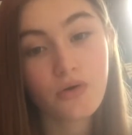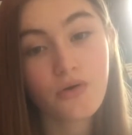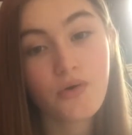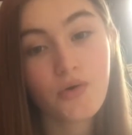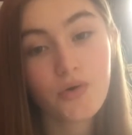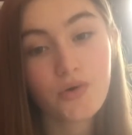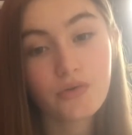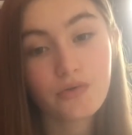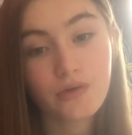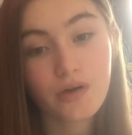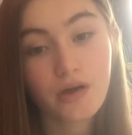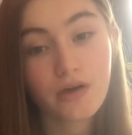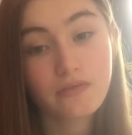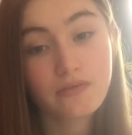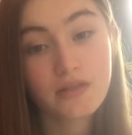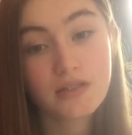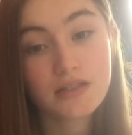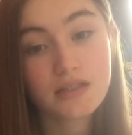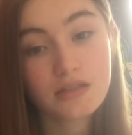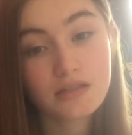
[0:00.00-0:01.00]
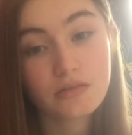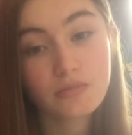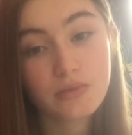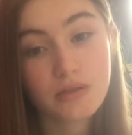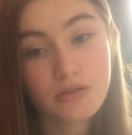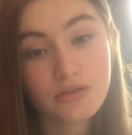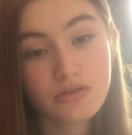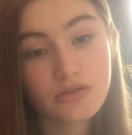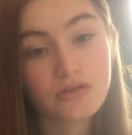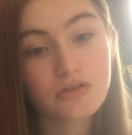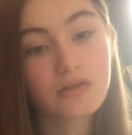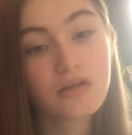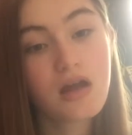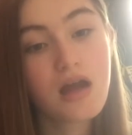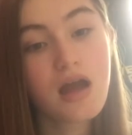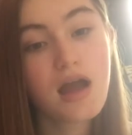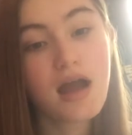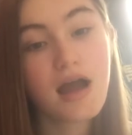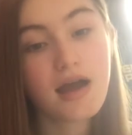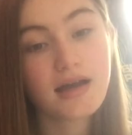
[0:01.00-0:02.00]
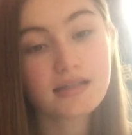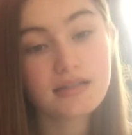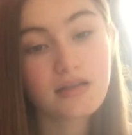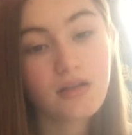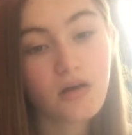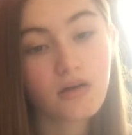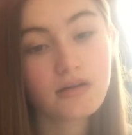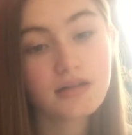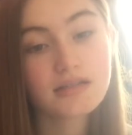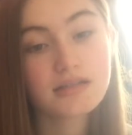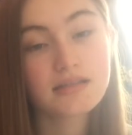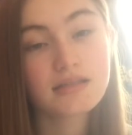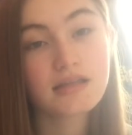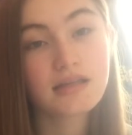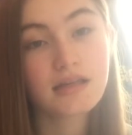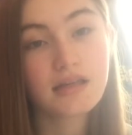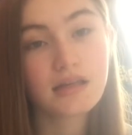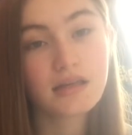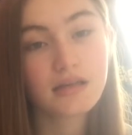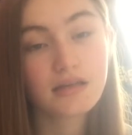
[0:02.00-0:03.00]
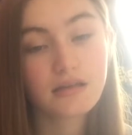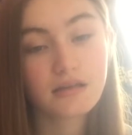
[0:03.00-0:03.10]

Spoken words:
or of the distribution as long as the